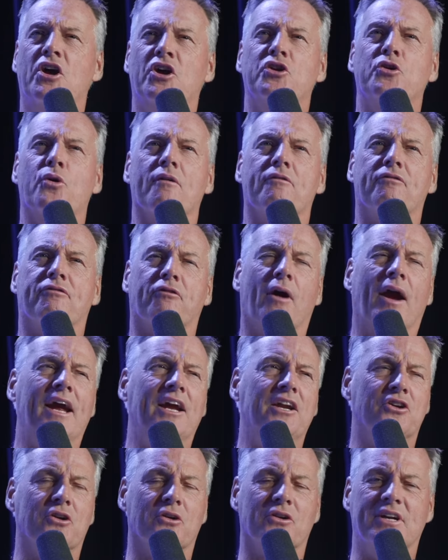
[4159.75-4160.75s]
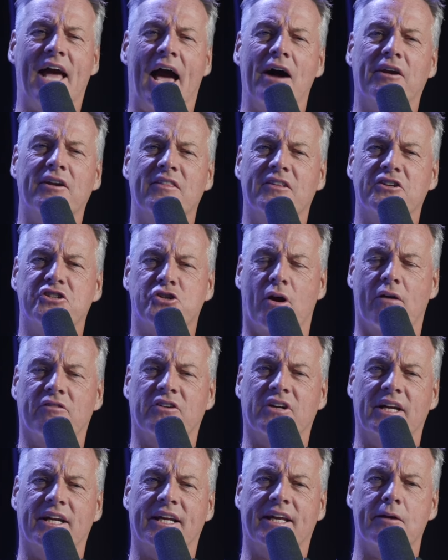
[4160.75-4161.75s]
you're afraid, you're doubting that you're ever
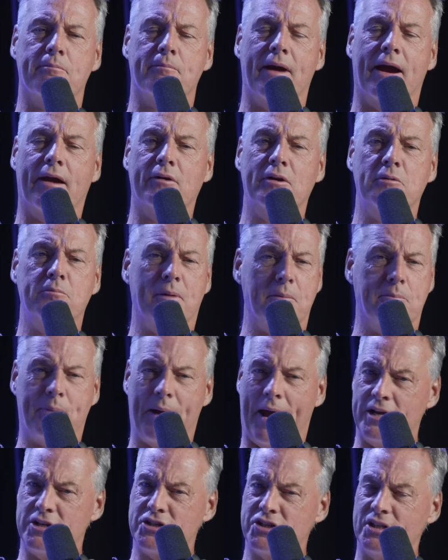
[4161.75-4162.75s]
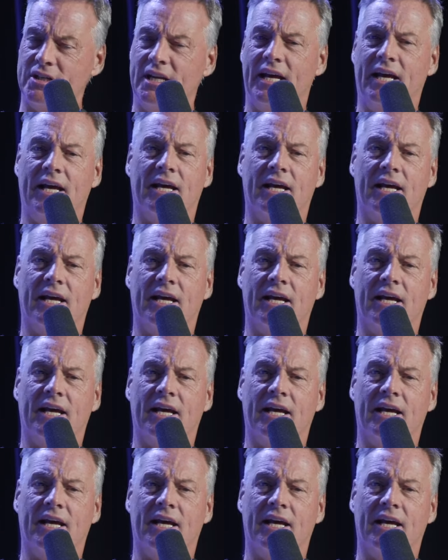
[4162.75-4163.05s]
going to get married, be patient.